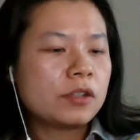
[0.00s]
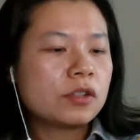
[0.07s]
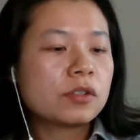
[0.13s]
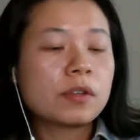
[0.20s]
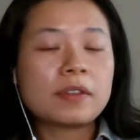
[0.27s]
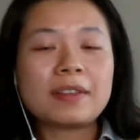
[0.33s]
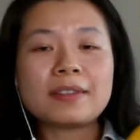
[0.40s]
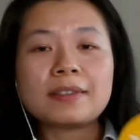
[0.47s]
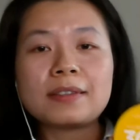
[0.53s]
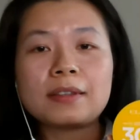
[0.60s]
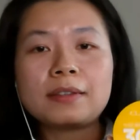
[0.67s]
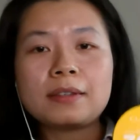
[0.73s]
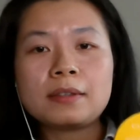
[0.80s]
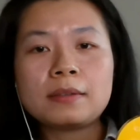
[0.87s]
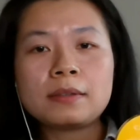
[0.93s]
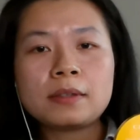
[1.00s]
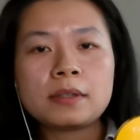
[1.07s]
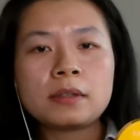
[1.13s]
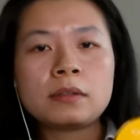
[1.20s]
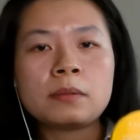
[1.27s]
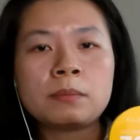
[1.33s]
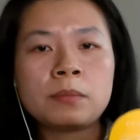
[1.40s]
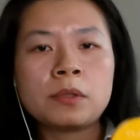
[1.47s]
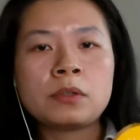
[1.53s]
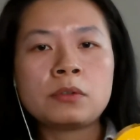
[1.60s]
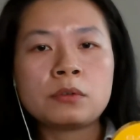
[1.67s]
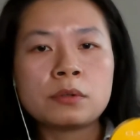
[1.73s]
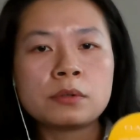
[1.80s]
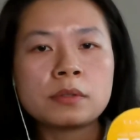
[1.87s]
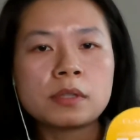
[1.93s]
so this is a tinted
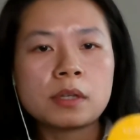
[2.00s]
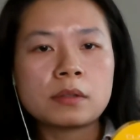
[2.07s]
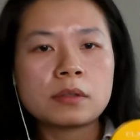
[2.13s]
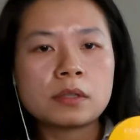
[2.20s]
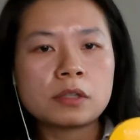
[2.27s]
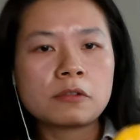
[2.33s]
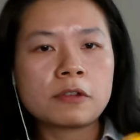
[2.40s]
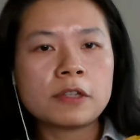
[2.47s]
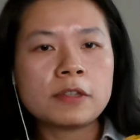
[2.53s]
mineral sunscreen.